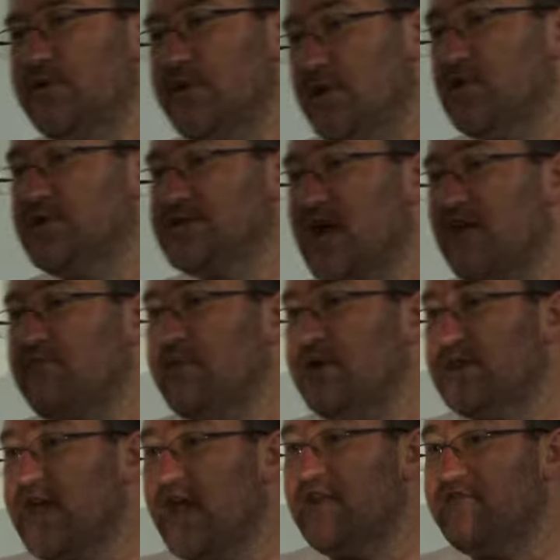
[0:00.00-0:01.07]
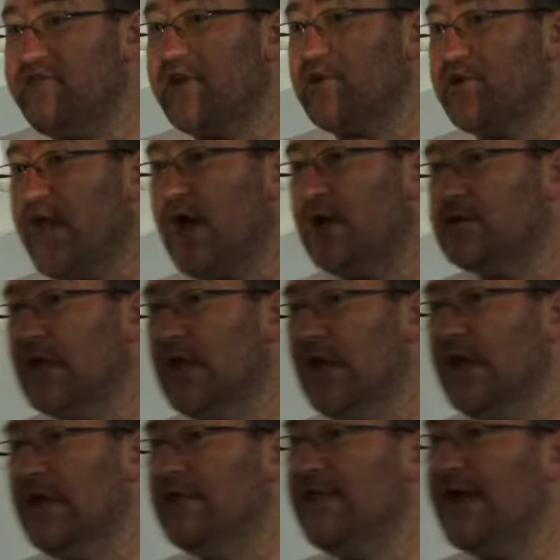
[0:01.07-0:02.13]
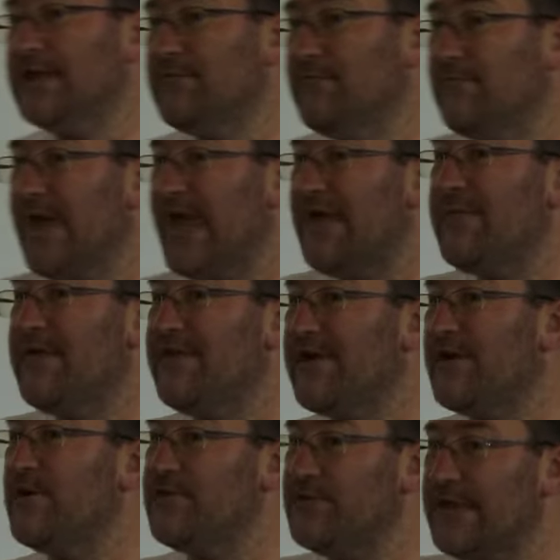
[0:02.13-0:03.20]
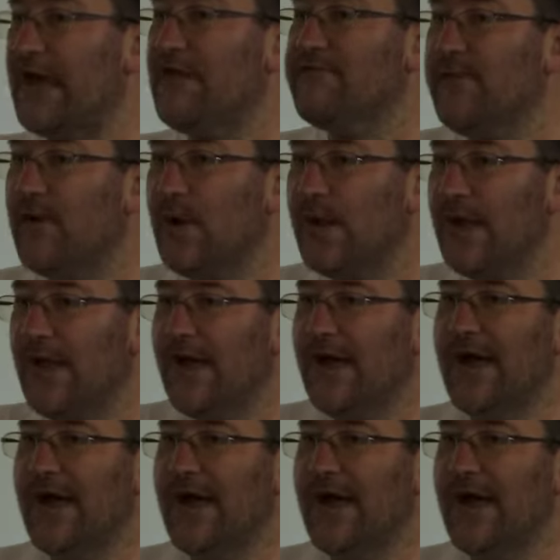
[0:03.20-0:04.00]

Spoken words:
the US government kind of figured out that maybe they're on the downfall,